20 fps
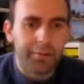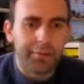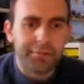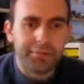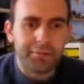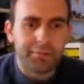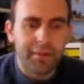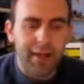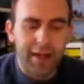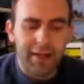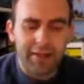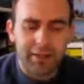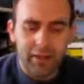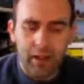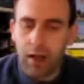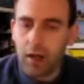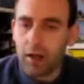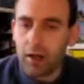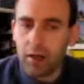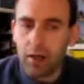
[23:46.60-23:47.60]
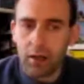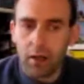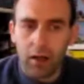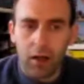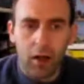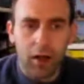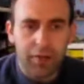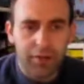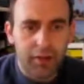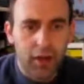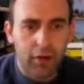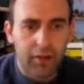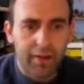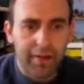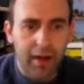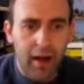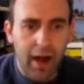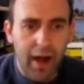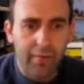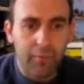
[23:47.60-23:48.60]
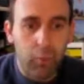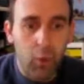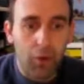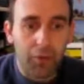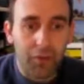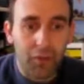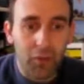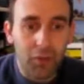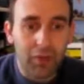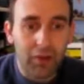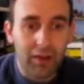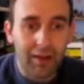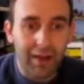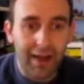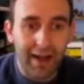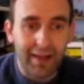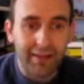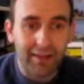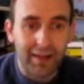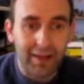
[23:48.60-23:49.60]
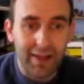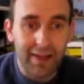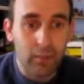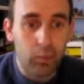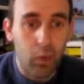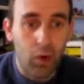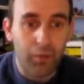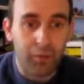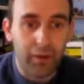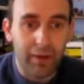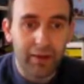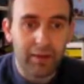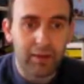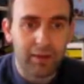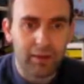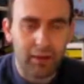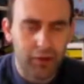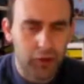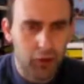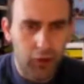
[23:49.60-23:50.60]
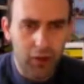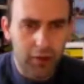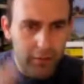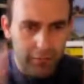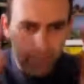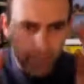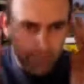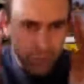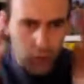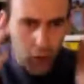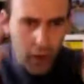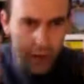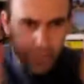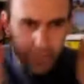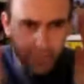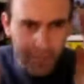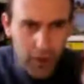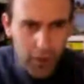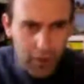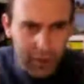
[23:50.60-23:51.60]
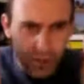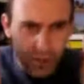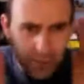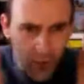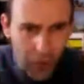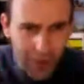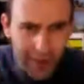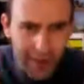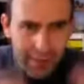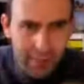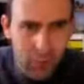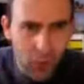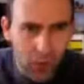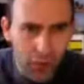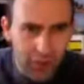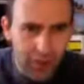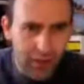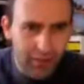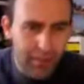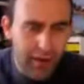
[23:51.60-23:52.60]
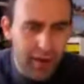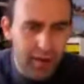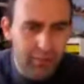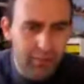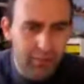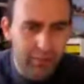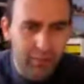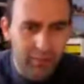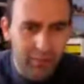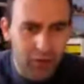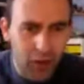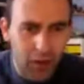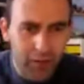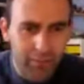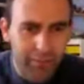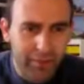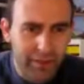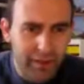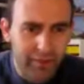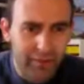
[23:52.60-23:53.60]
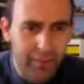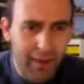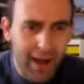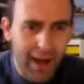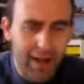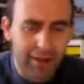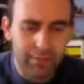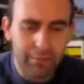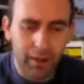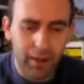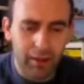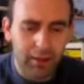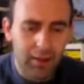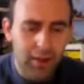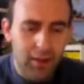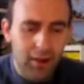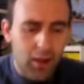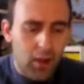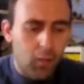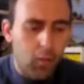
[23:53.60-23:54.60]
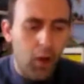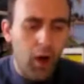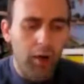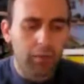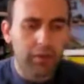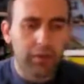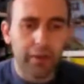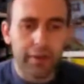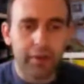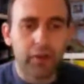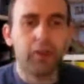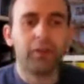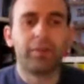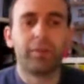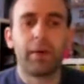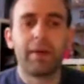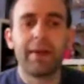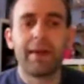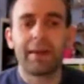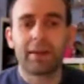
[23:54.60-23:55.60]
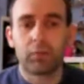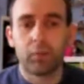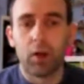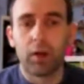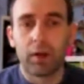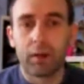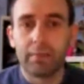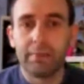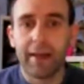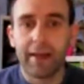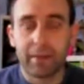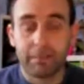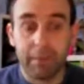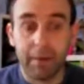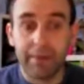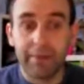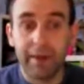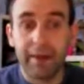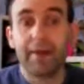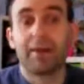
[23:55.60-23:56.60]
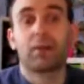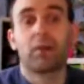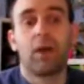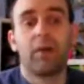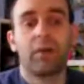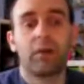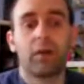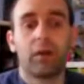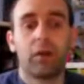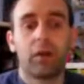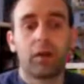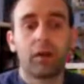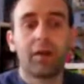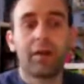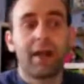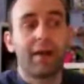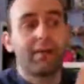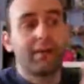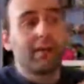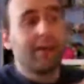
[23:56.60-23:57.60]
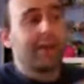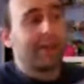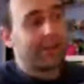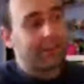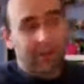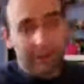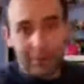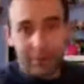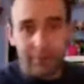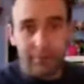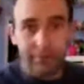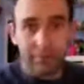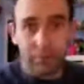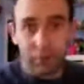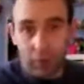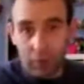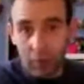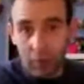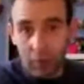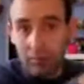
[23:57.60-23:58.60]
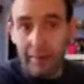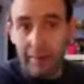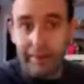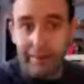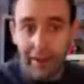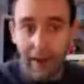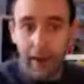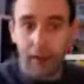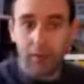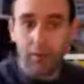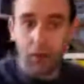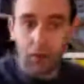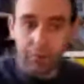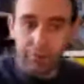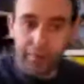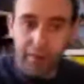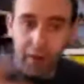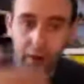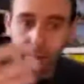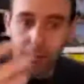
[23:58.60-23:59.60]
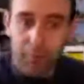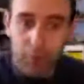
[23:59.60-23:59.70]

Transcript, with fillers: yes, I, sorry I have waffled and I keep waffling because I tried to. I'm trying to focus. I'm trying to get more stuff out. I'm trying to think with my head. But what I'm going to do for my next one on next Monday at twelve o'clock, I'm going to have a list sort of written down of the